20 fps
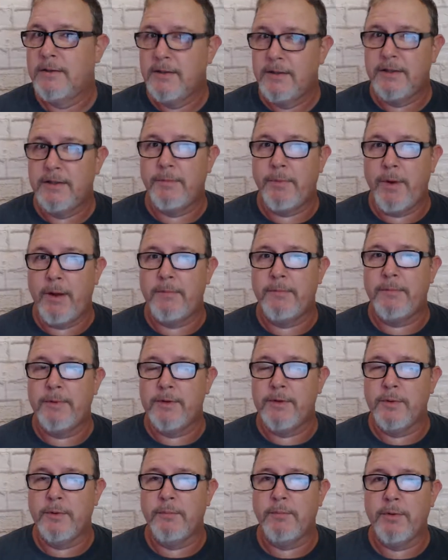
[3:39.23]
you're probably
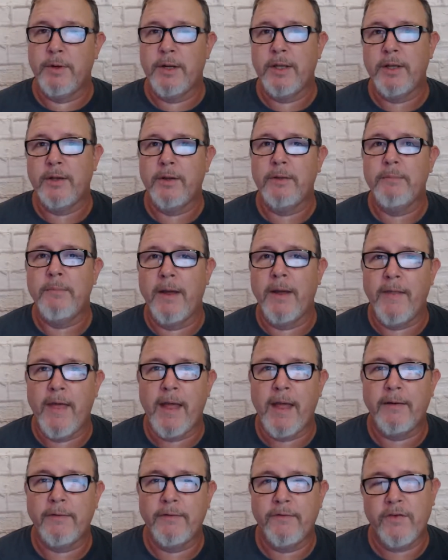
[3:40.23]
doing pretty good by
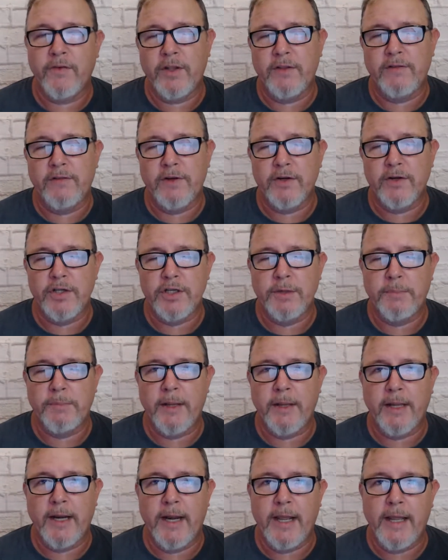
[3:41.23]
that if you consider
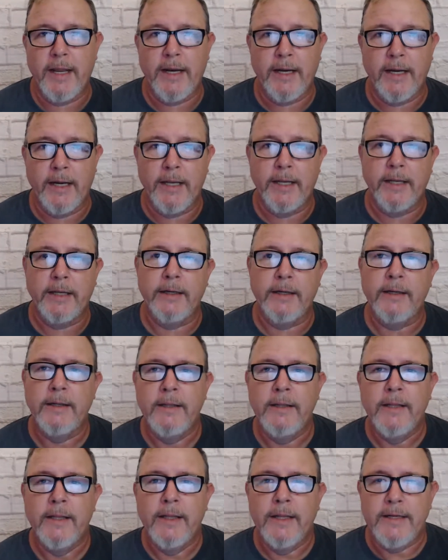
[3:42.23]
shipping and handling and
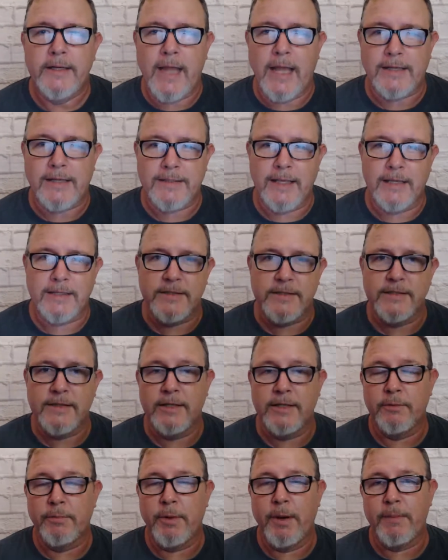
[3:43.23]
tax, license,
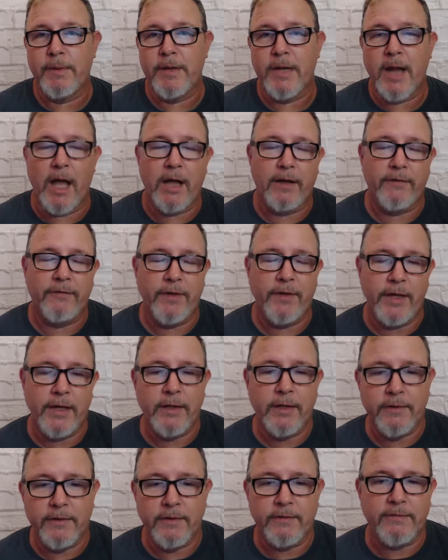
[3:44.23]
dealer prep, and dock fee.
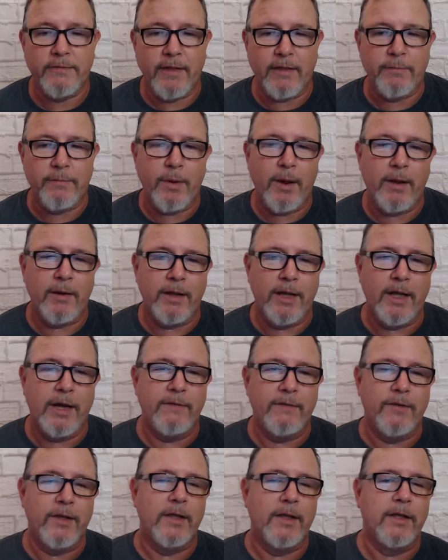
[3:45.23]
That's probably kind
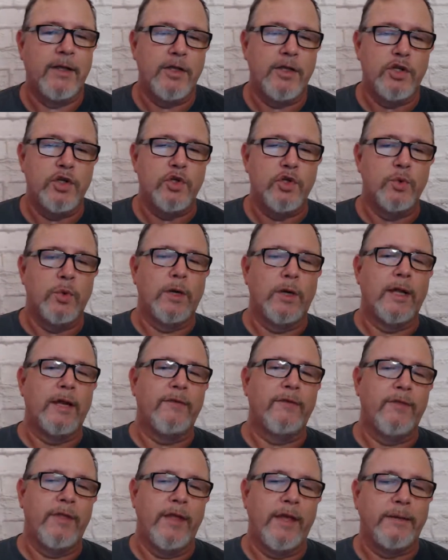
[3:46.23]
of a usual kind
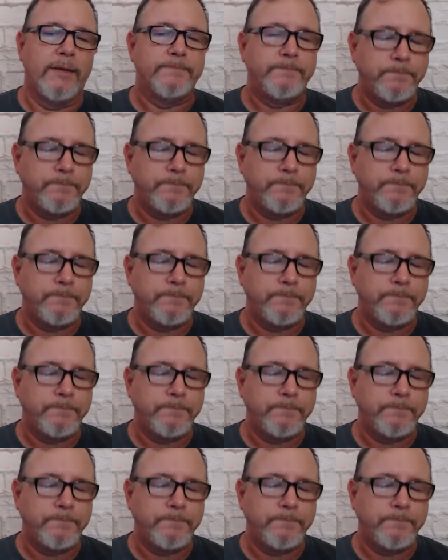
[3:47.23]
of thing.